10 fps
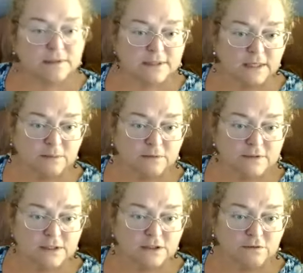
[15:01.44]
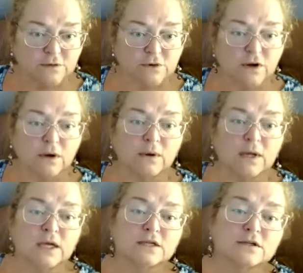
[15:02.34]
sun moves into Virgo.
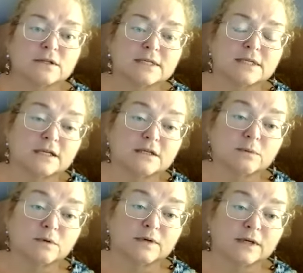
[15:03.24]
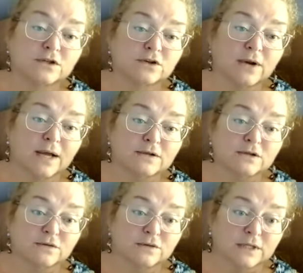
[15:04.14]
So the sun is moving into your
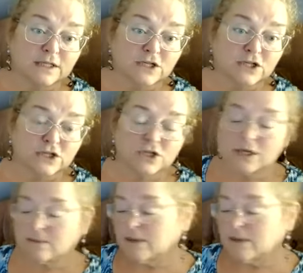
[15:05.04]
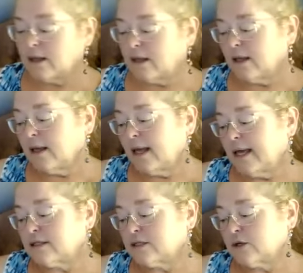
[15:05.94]
house of relationship.
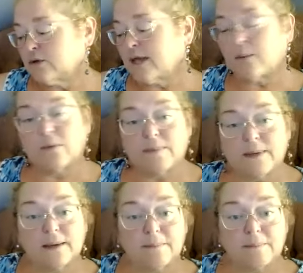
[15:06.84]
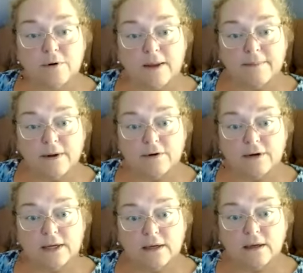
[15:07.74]
And so that will be
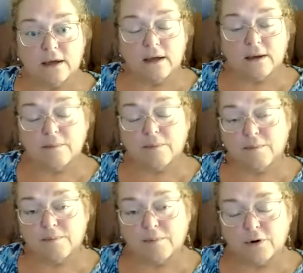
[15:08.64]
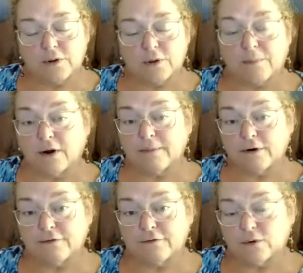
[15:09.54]
the
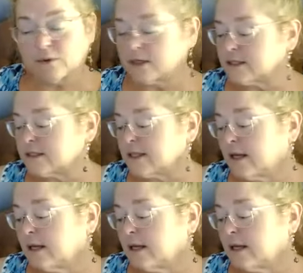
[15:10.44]
primary focus.